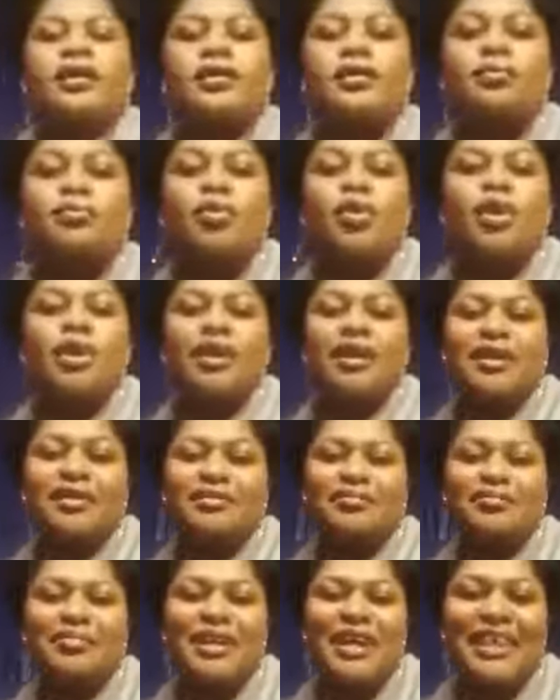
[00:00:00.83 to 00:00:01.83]
Good
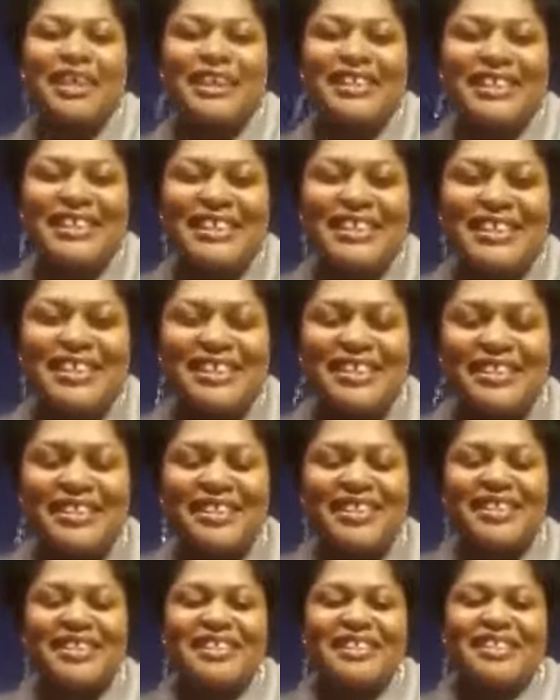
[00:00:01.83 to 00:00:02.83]
morning, brothers and
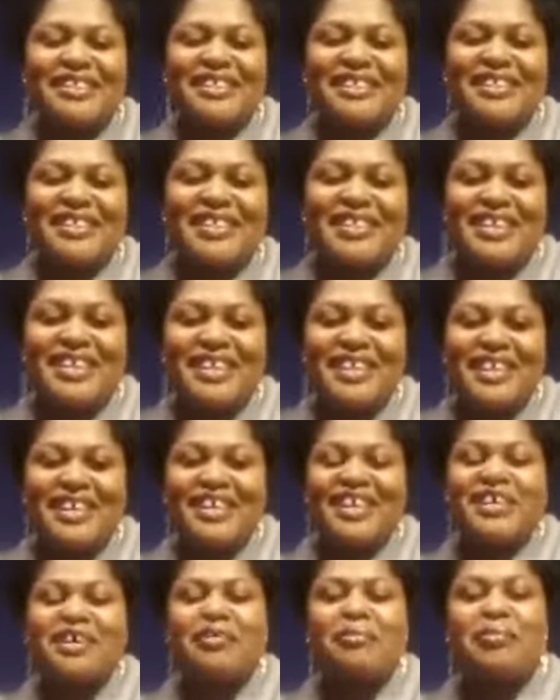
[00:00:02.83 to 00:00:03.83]
sisters.
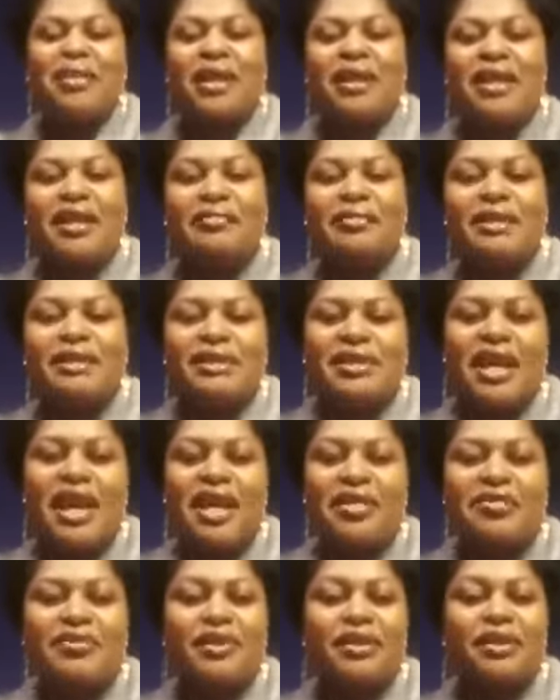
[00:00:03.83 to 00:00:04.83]
My name is
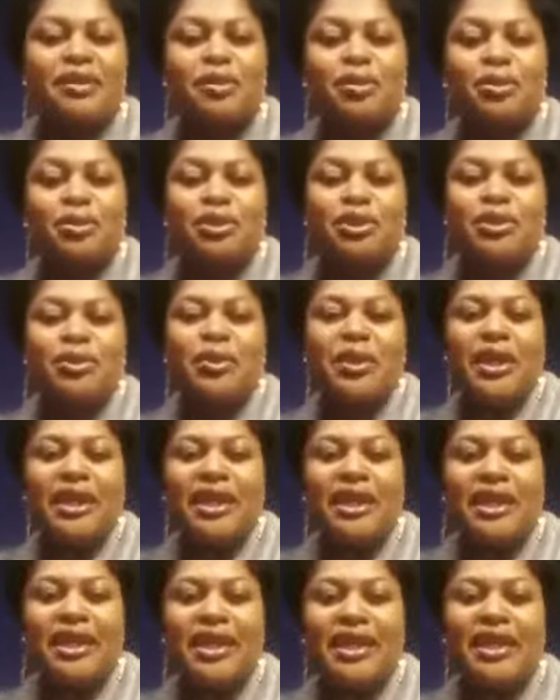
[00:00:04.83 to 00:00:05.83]
Catherine Cujo,
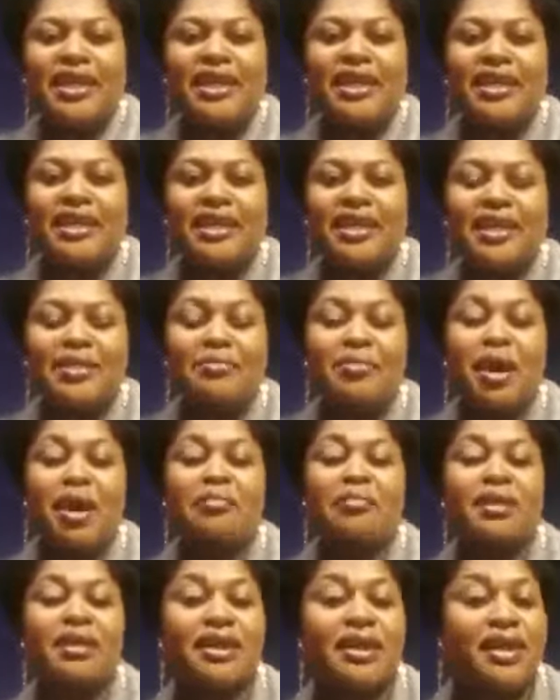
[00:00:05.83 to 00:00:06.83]
aka Key
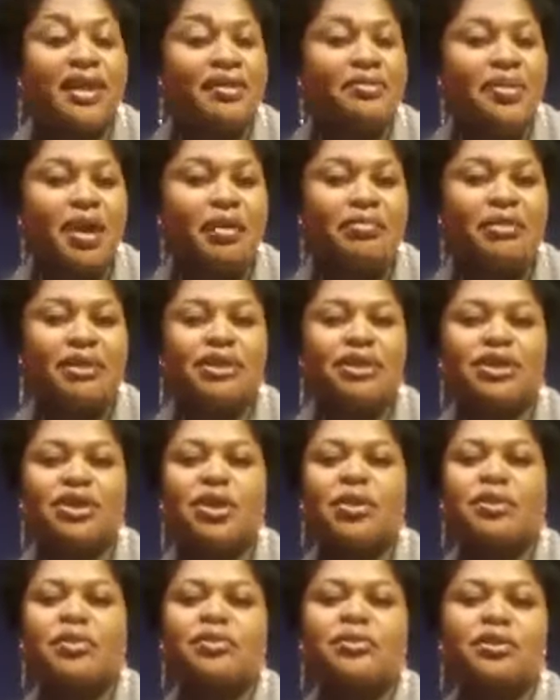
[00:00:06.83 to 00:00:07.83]
Mama, Key Mama
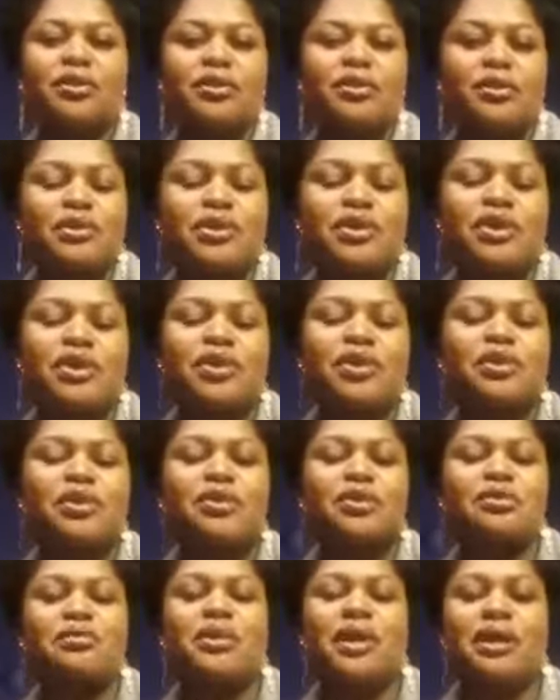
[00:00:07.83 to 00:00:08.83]
Show,
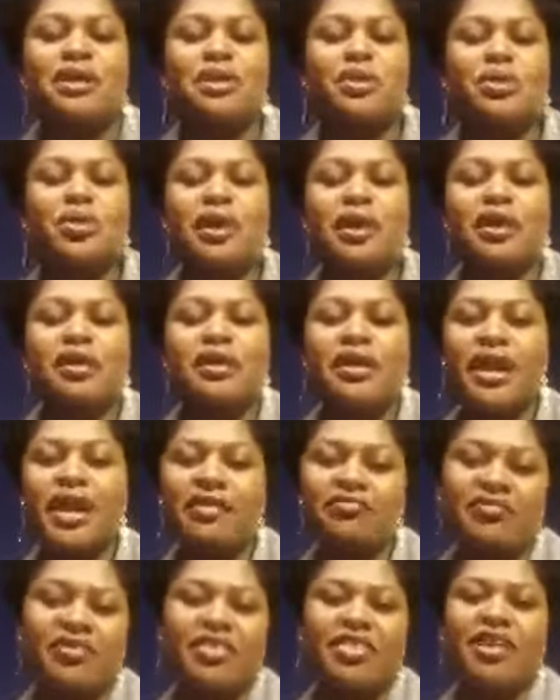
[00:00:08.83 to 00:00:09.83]
YouTube, uh, Twitter,
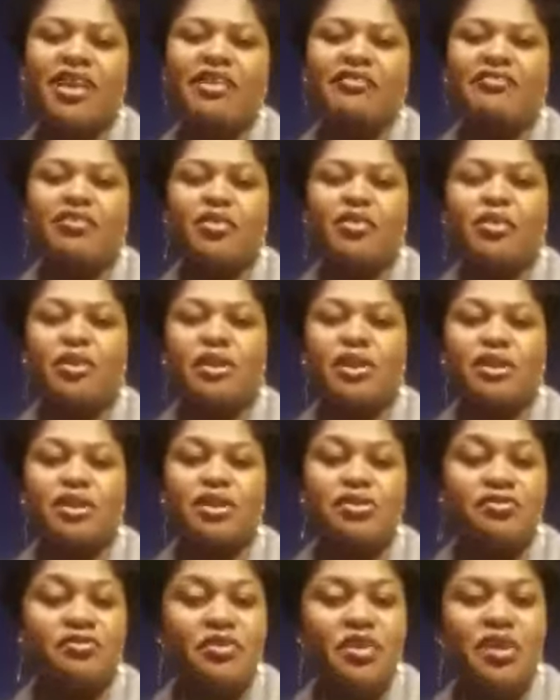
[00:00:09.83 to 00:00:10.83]
everything if you wanted
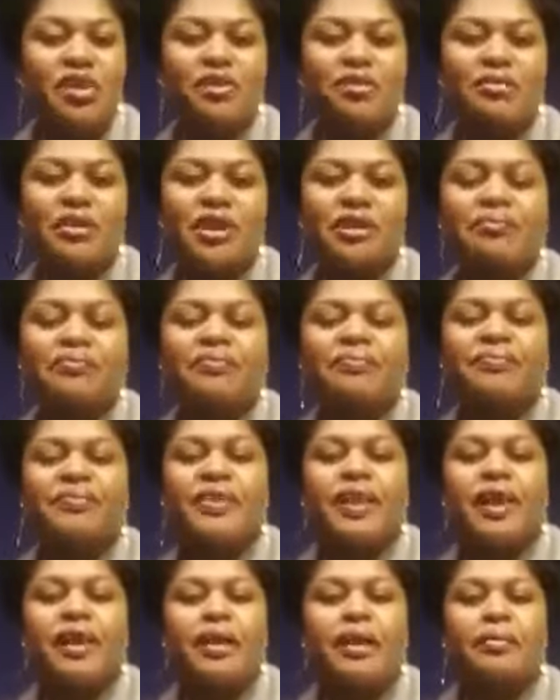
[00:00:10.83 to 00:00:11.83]
to follow me.
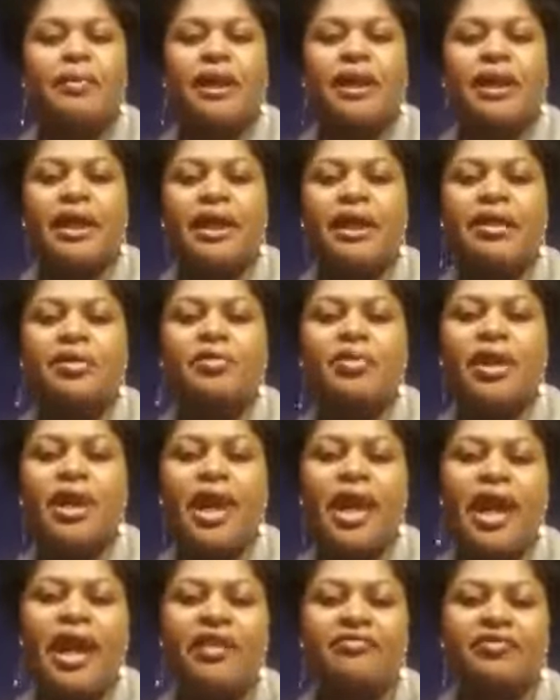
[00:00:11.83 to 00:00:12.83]
But anyway,
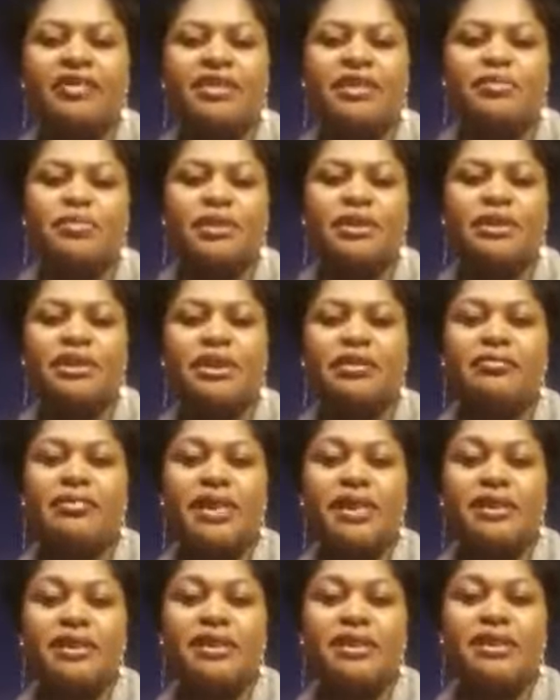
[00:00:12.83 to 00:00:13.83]
I have a special
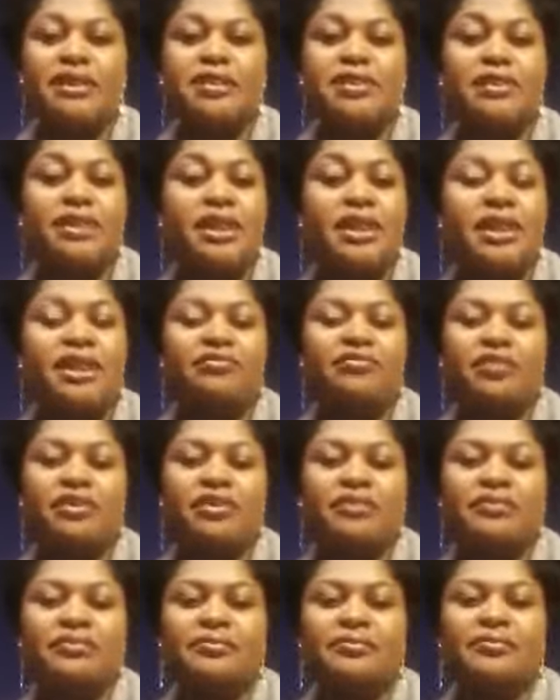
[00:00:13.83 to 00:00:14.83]
message to deliver.